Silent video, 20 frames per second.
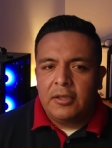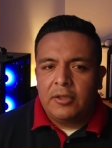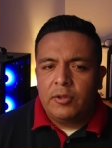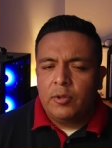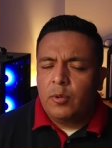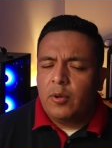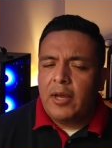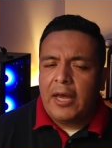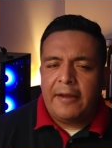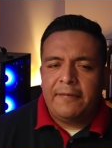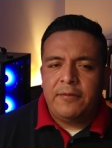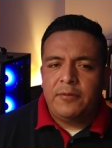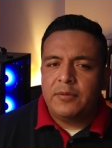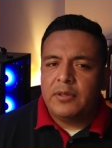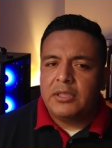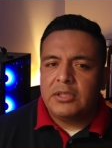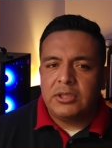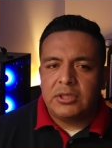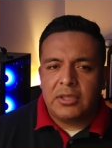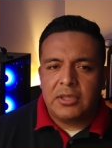You will have to
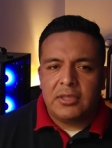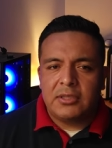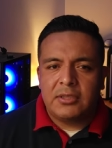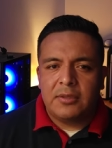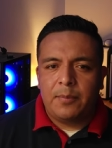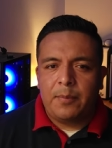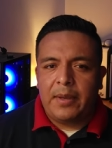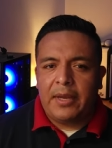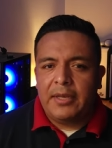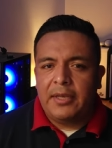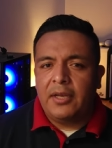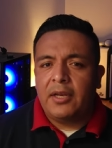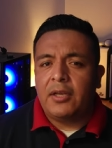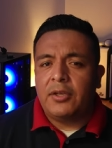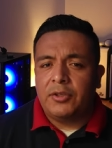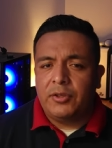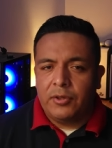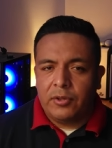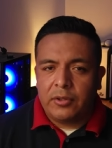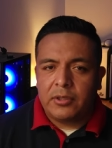adjust depending
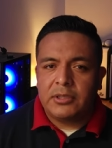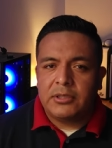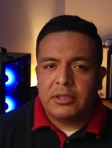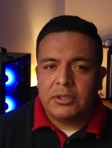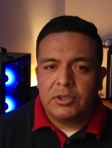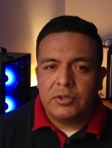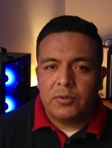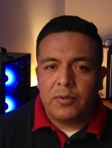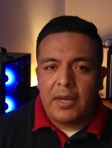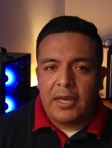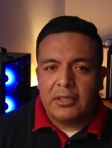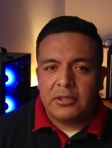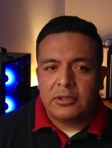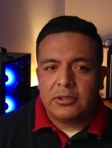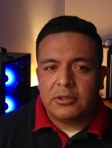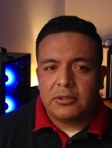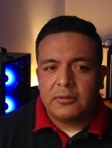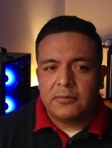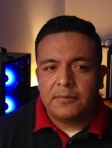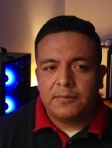on your
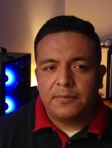situation.